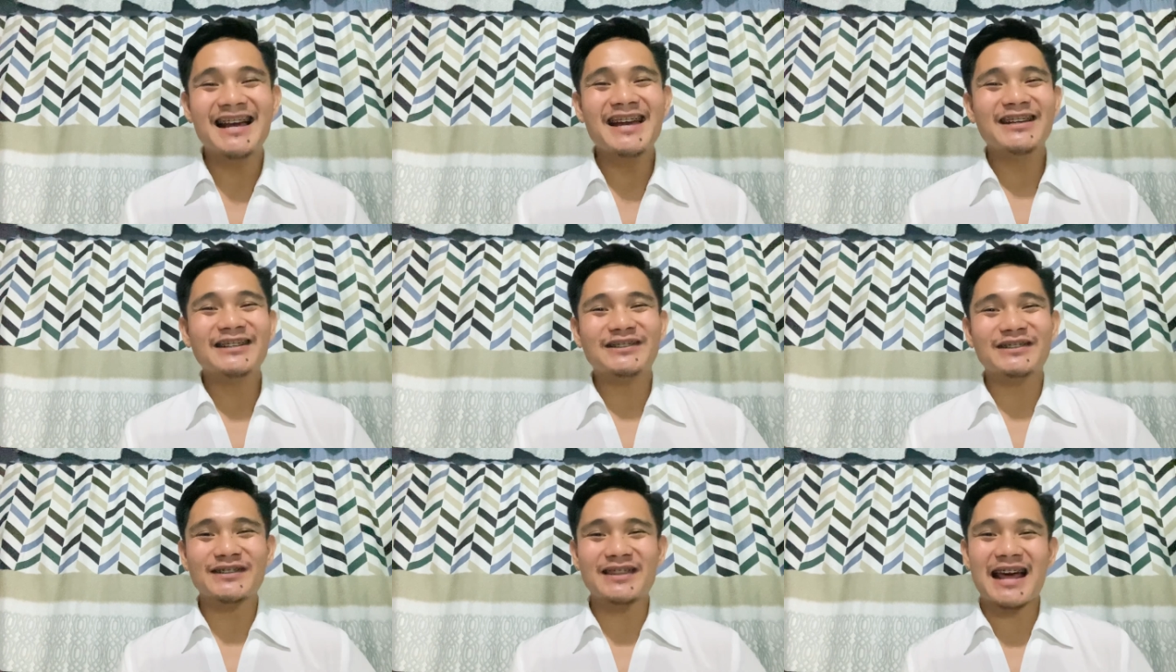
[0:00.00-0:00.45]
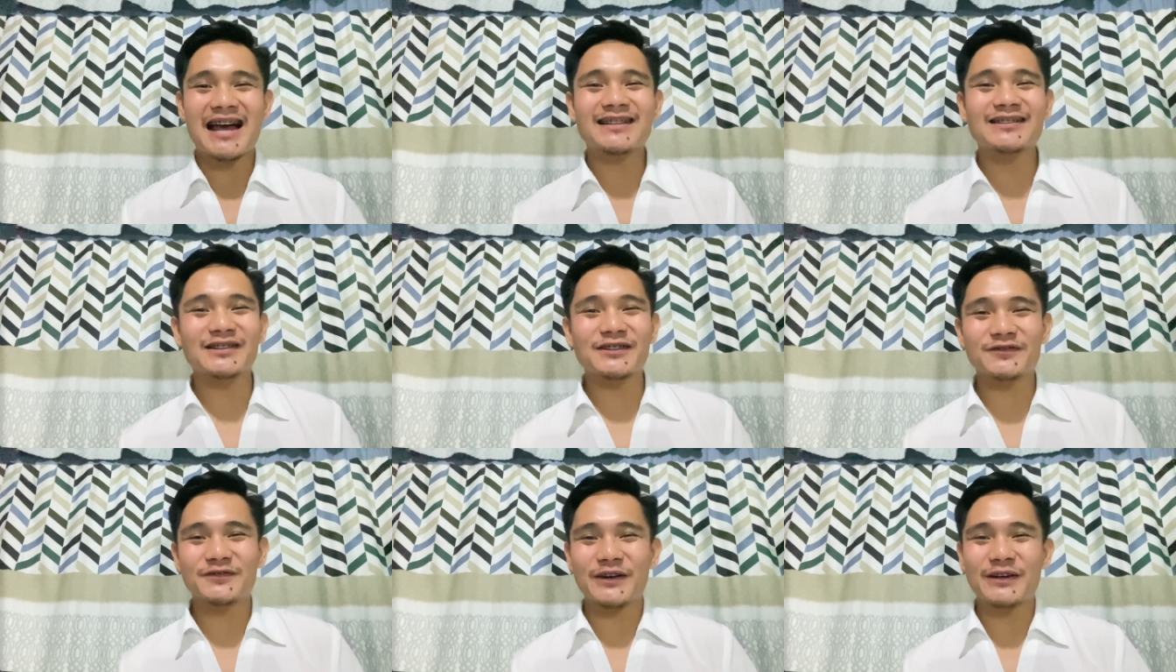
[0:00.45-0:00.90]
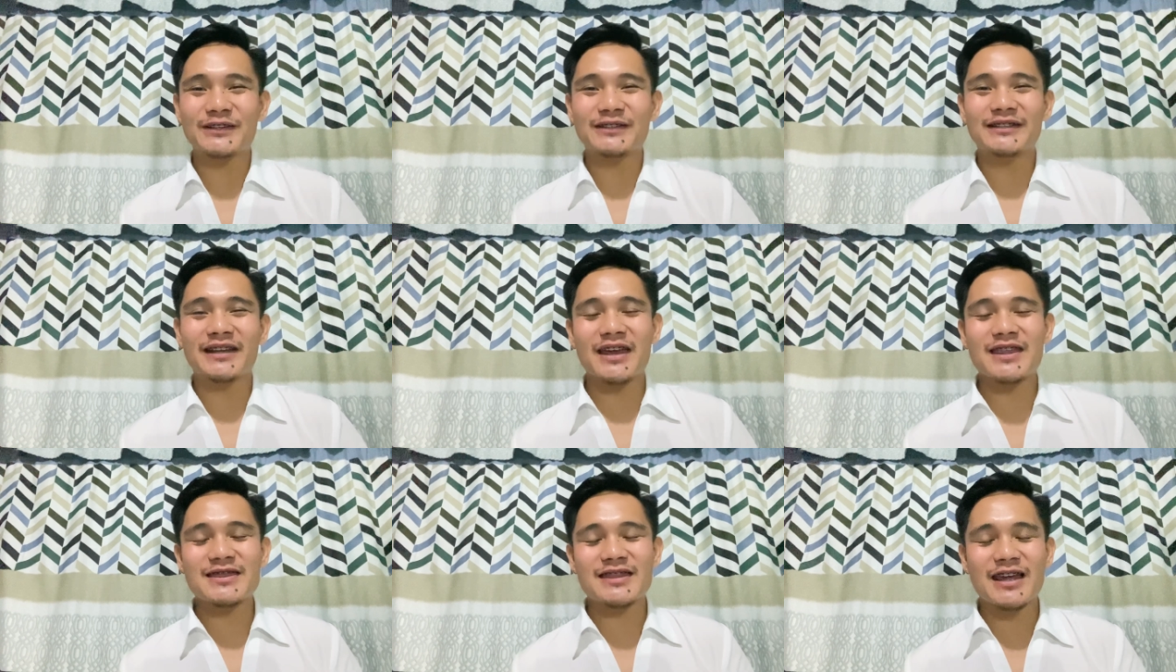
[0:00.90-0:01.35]
So that's it for
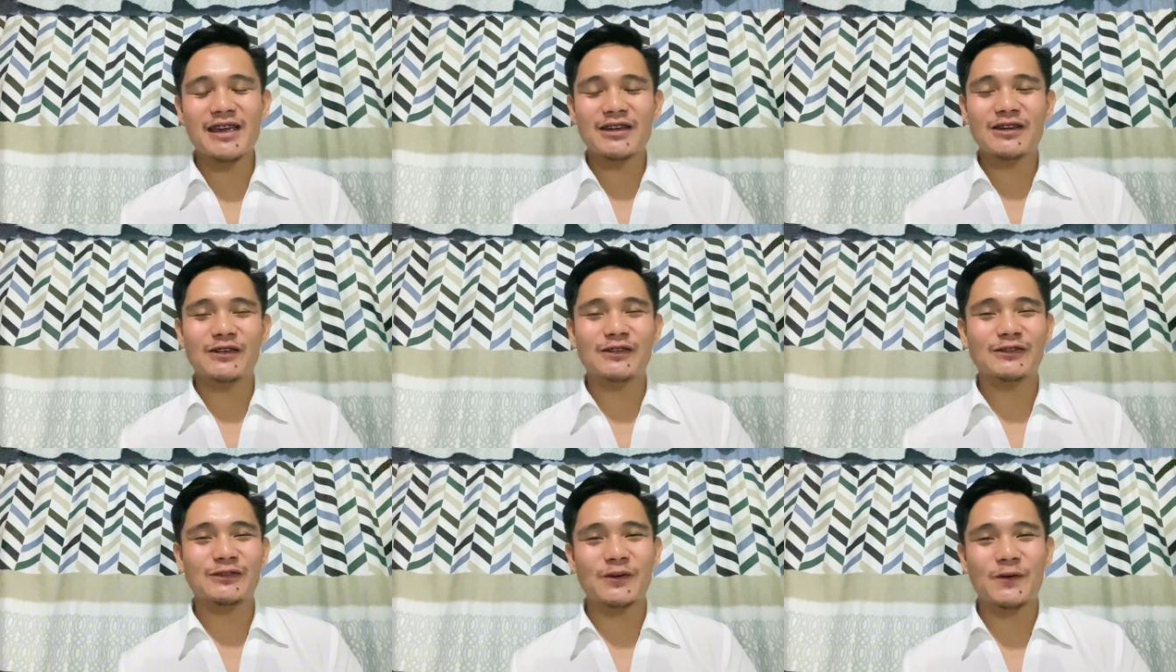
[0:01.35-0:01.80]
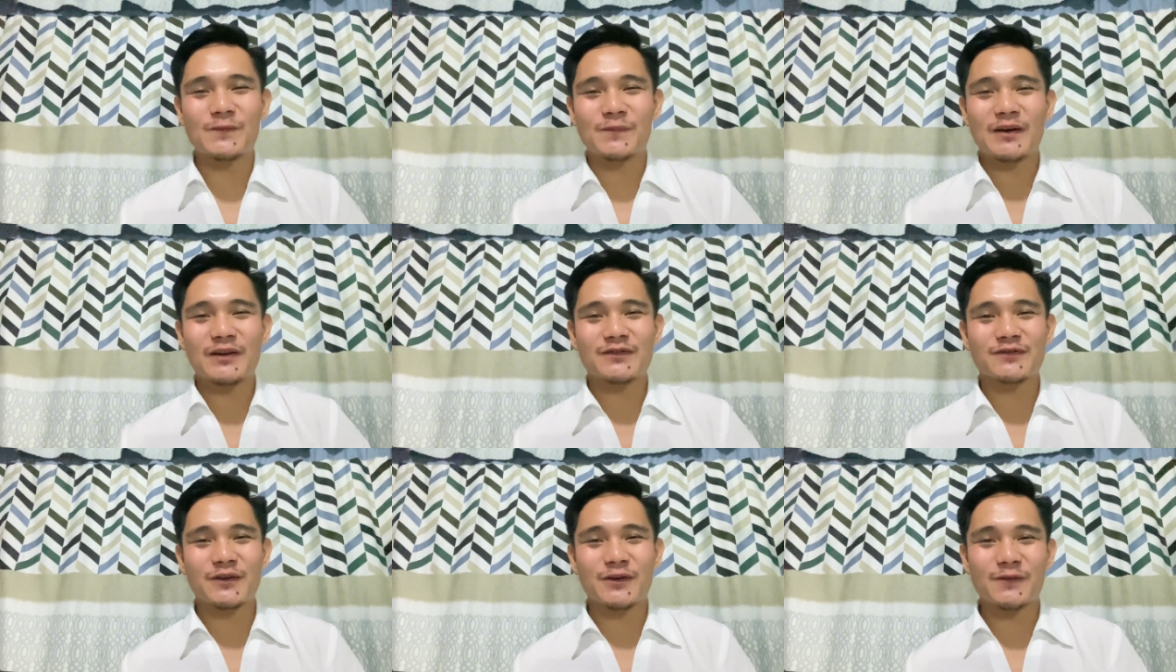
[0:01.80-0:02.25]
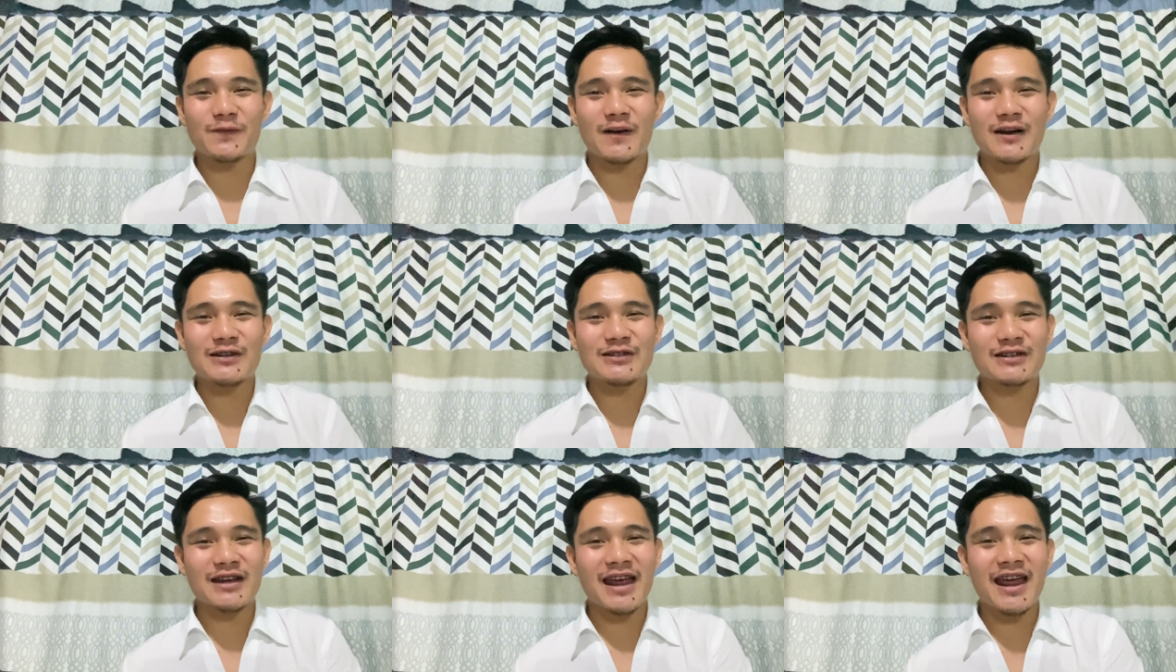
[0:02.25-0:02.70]
today. Thank you so much for
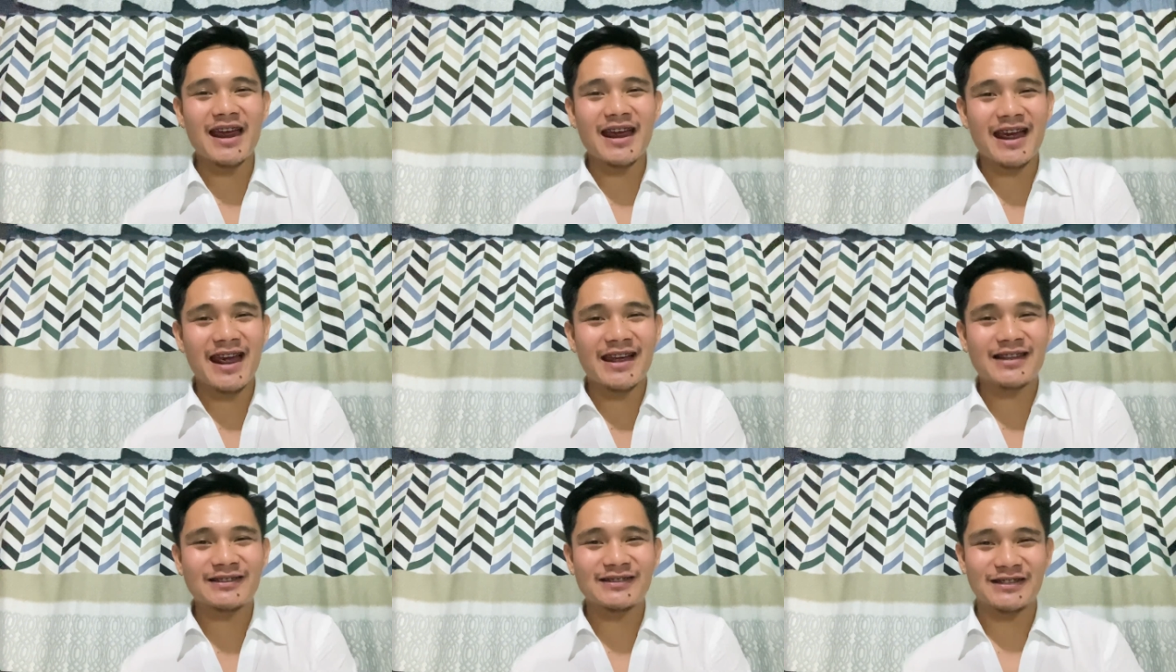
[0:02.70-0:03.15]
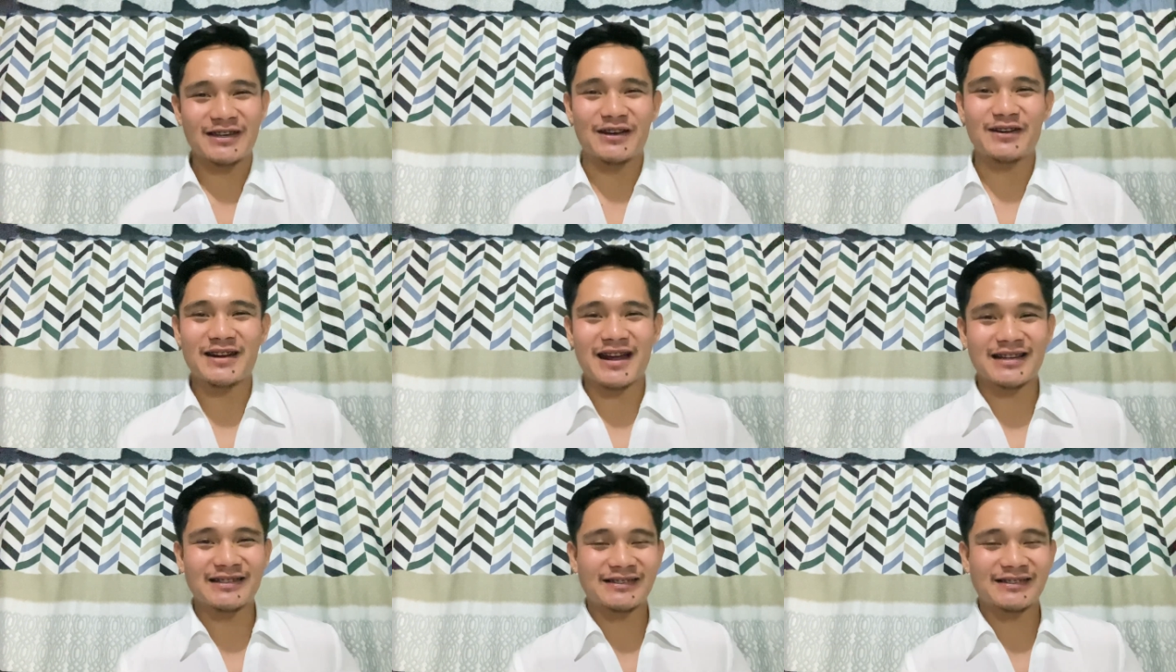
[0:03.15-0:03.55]
watching and see you next